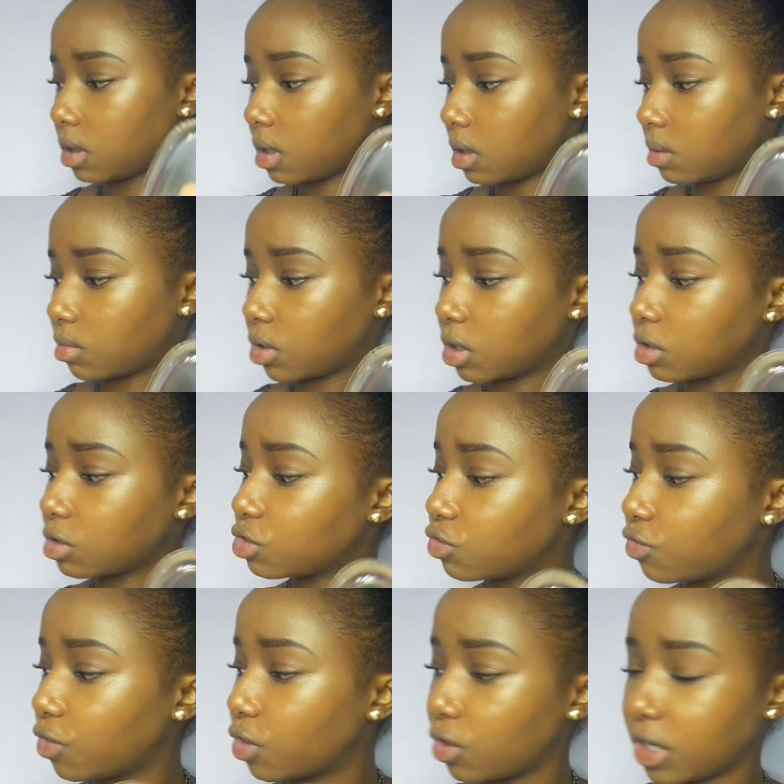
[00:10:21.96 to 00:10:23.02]
Then I'm going
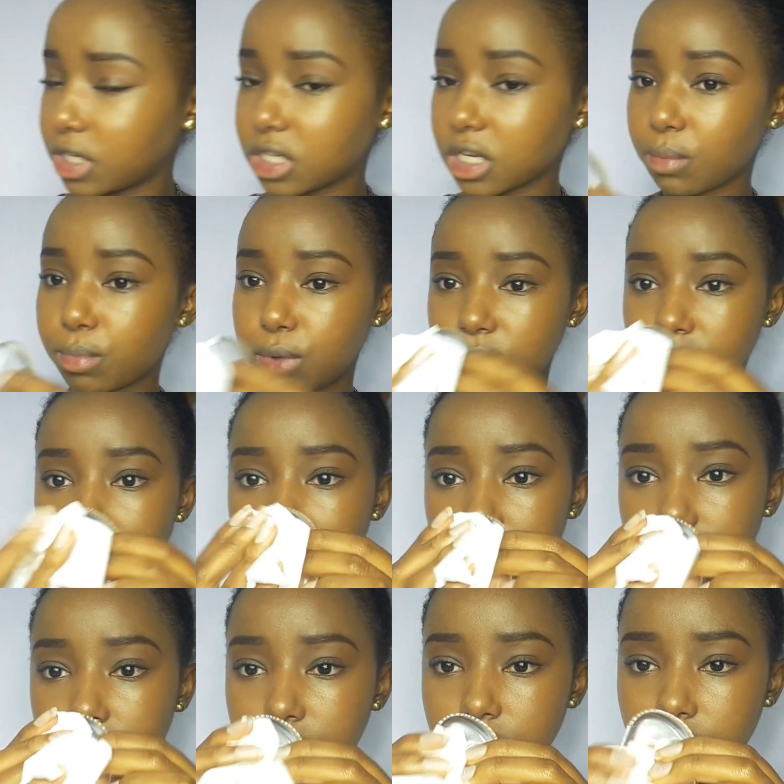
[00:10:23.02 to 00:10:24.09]
to follow it up with
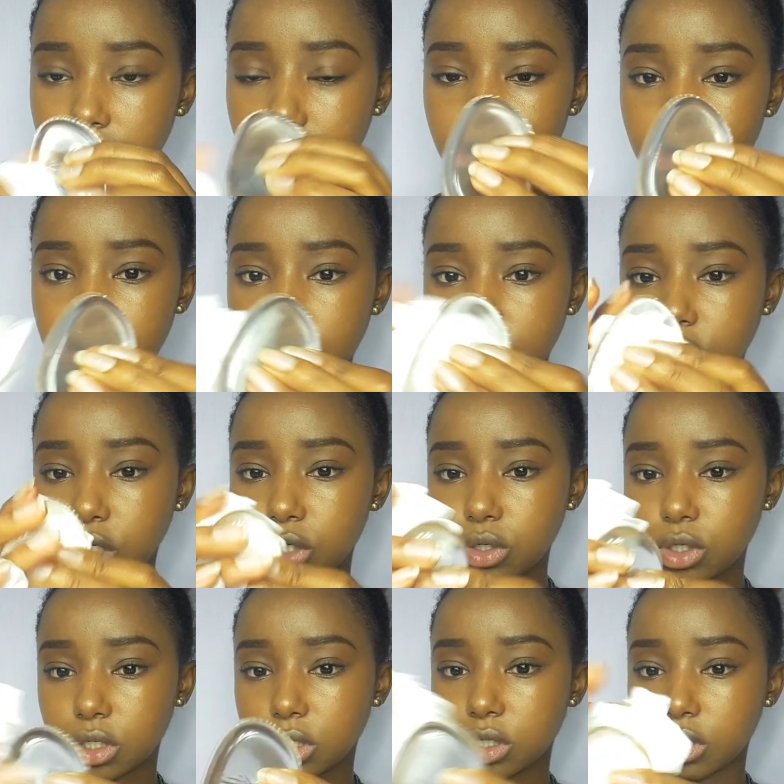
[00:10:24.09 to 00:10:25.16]
the
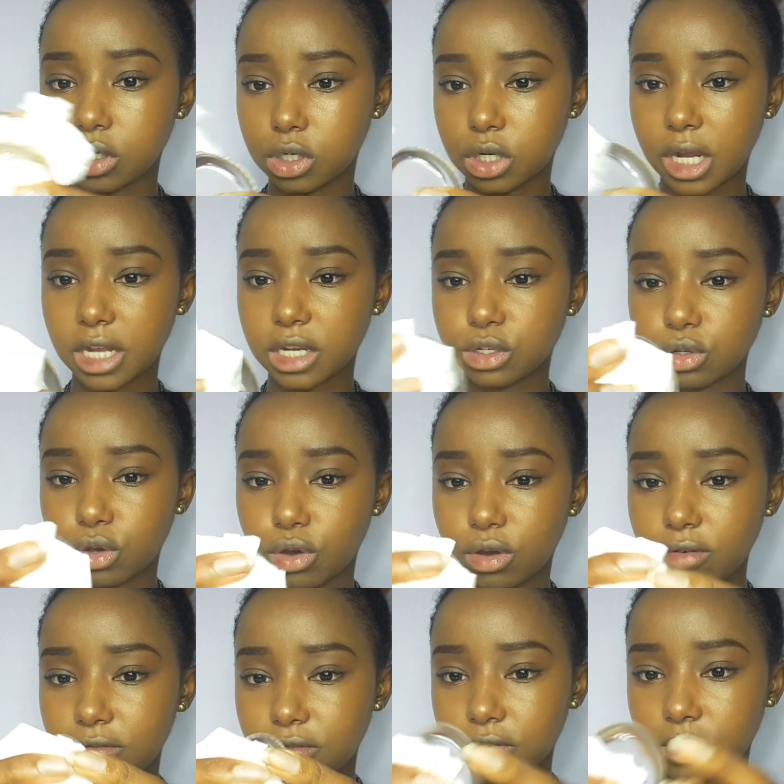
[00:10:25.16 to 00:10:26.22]
tissue just to dry it
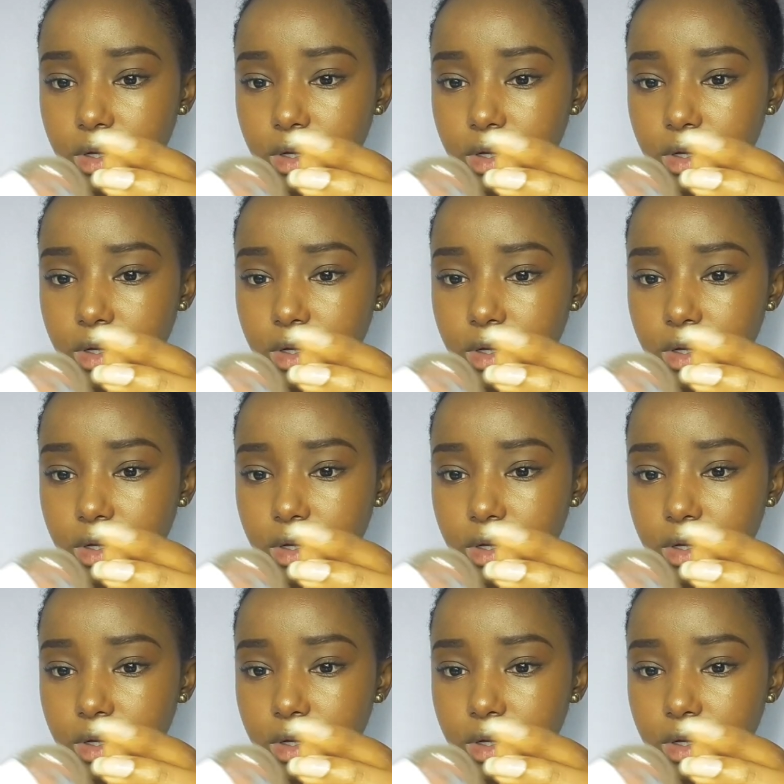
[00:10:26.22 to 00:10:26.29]
off.